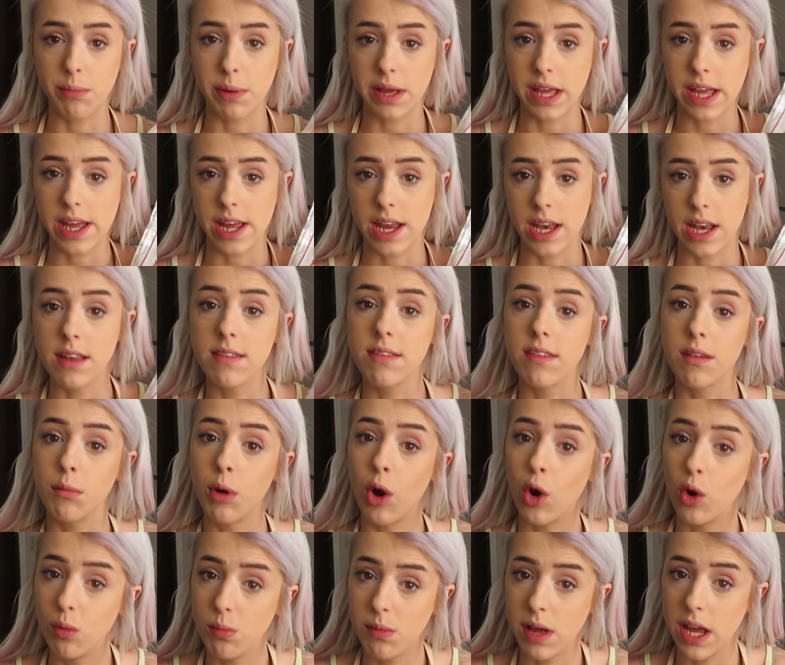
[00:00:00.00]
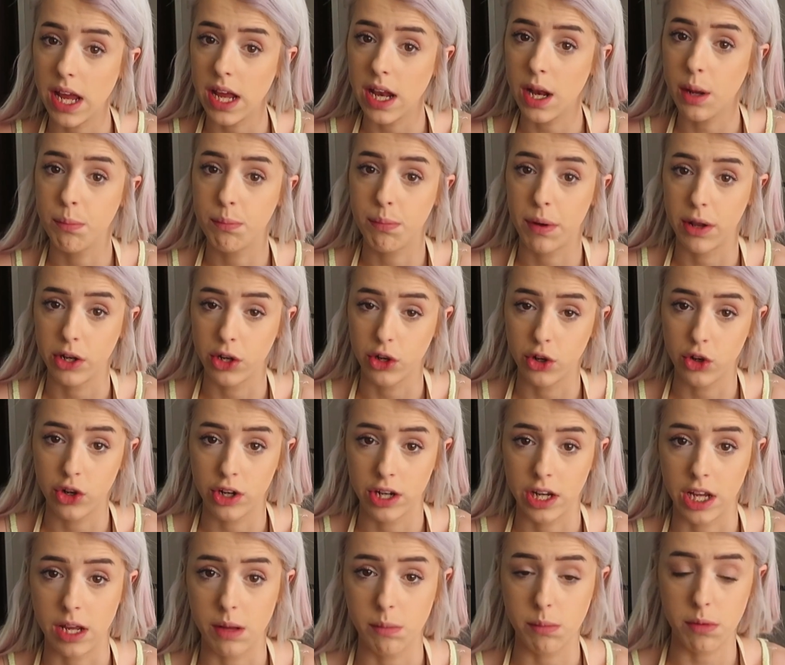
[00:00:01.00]
making some homemade
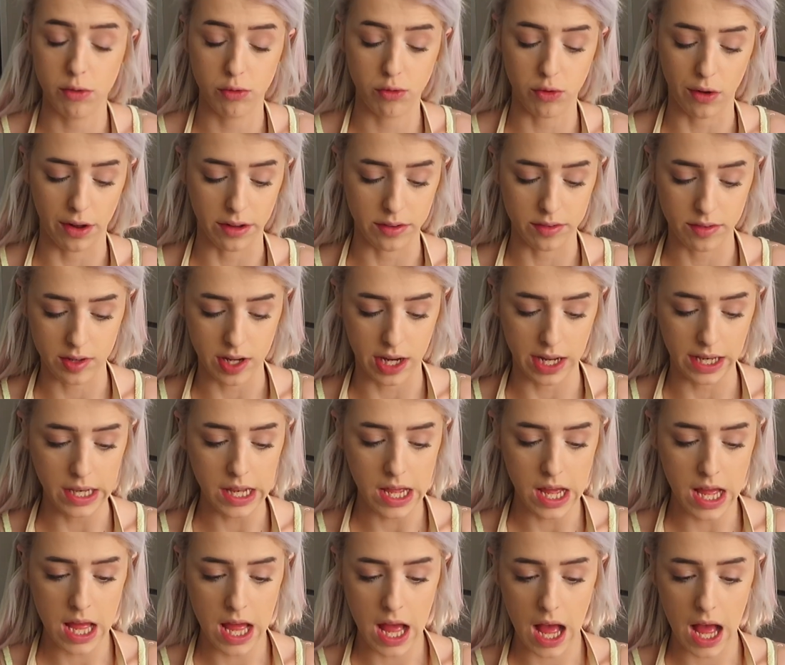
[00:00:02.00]
buttercream frosting.